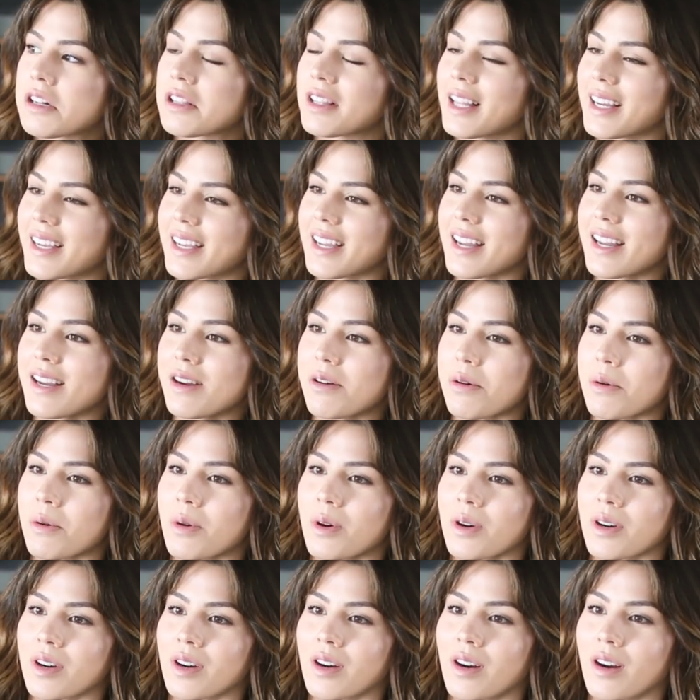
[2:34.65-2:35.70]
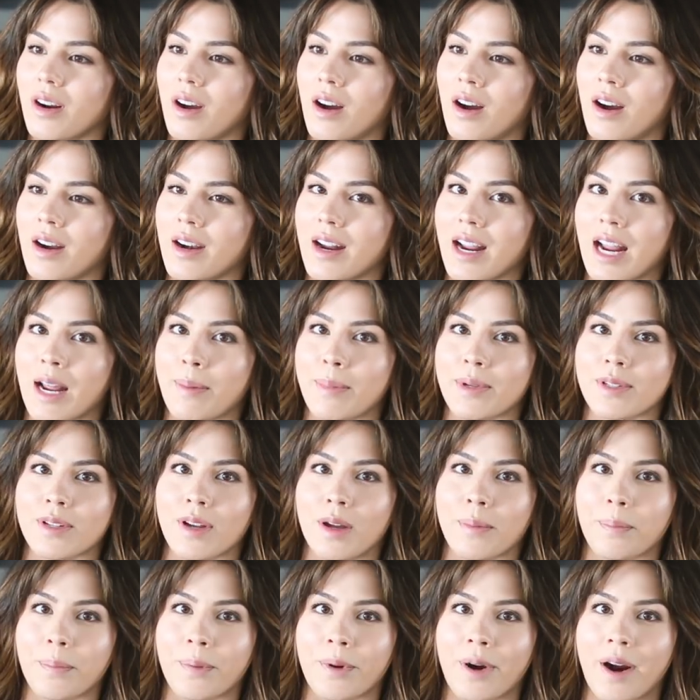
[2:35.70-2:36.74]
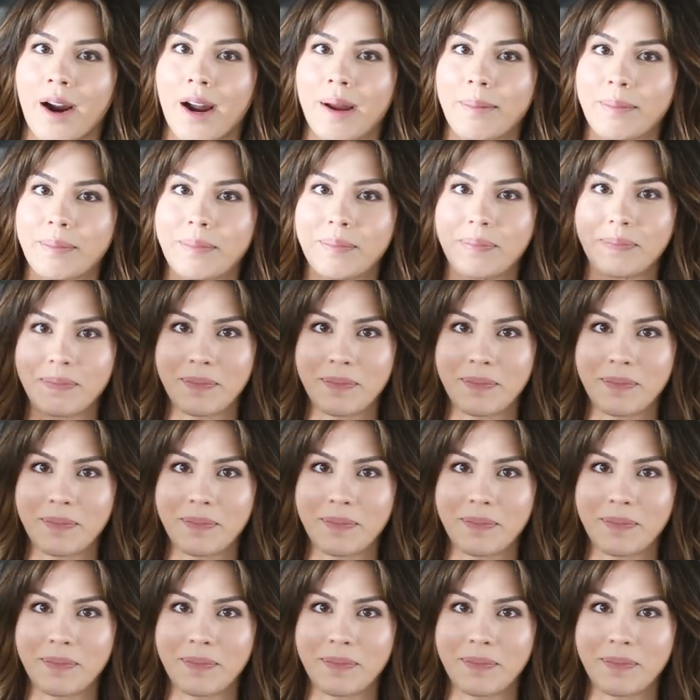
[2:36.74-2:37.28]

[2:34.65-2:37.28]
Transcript: Clicking order on Amazon Prime.